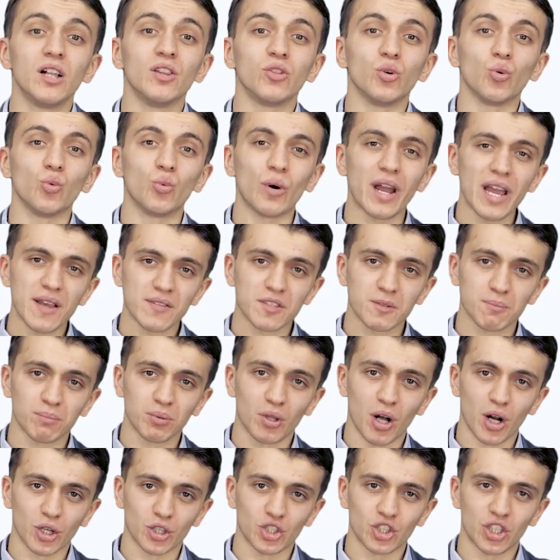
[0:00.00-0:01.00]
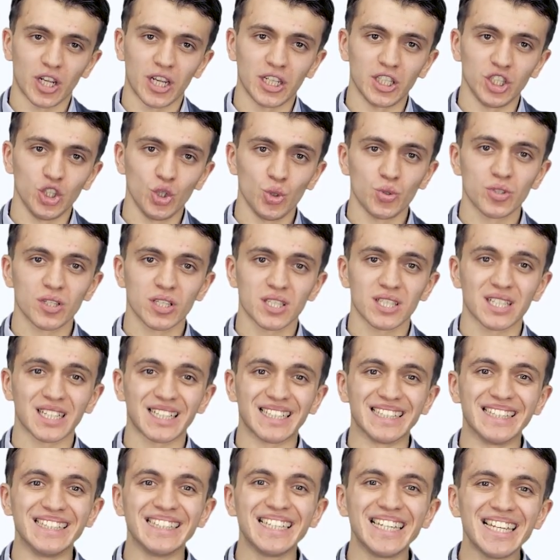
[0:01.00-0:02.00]
The Waves blockchain uses
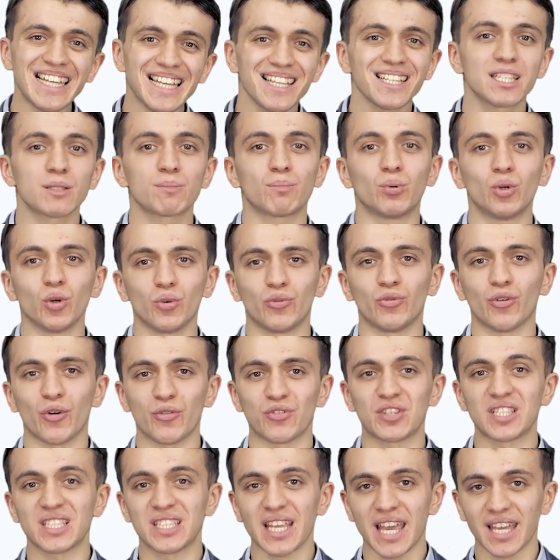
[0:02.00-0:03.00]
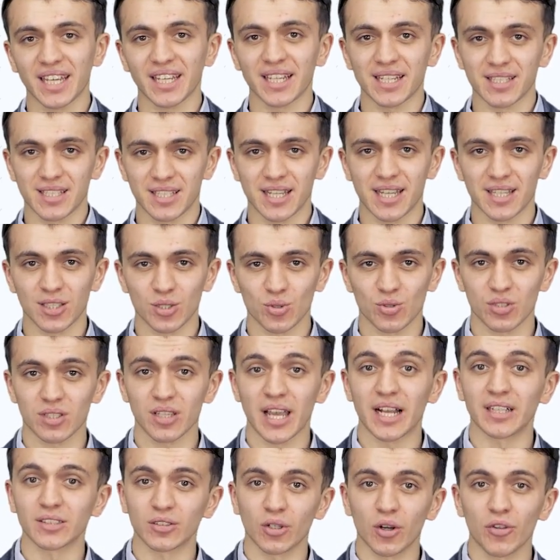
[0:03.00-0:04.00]
least proof-of-stake consensus
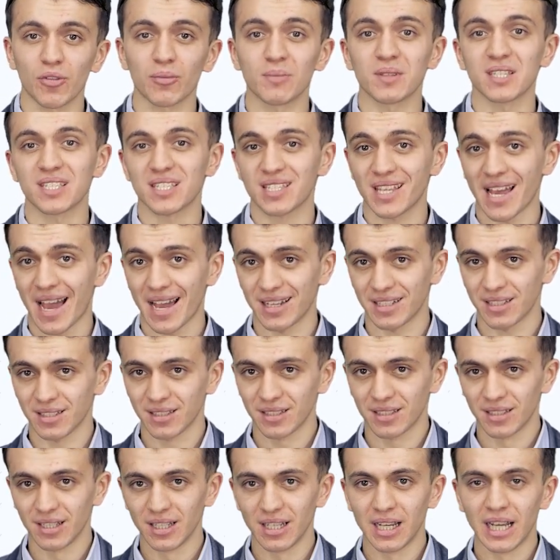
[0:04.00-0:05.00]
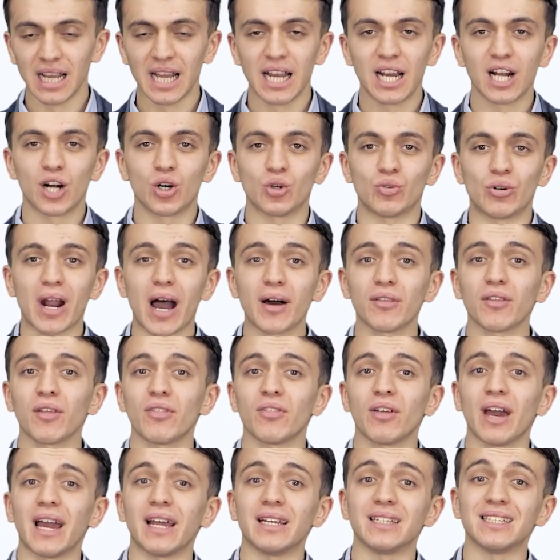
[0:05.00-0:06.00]
algorithm instead. Rather
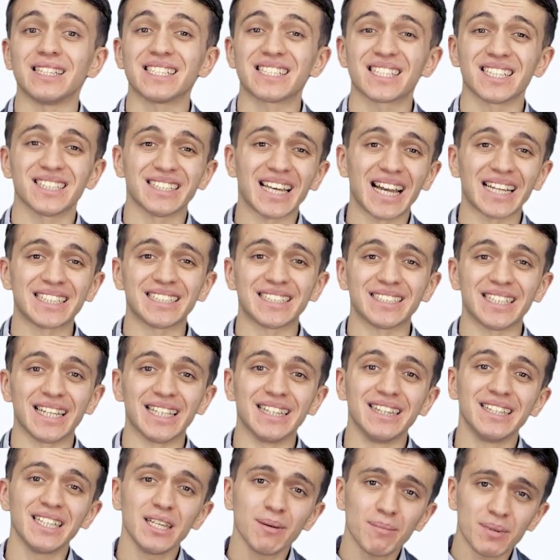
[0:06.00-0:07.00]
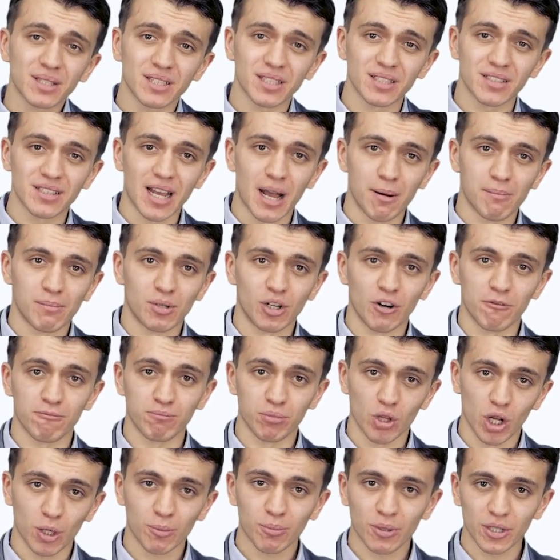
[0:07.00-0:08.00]
than selecting a limited number of
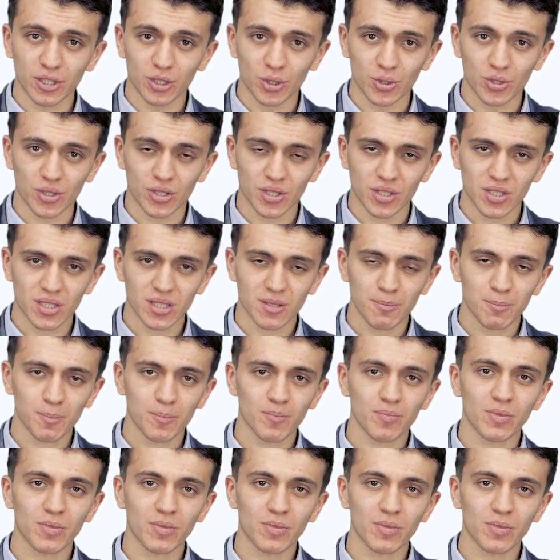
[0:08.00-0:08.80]
block producers,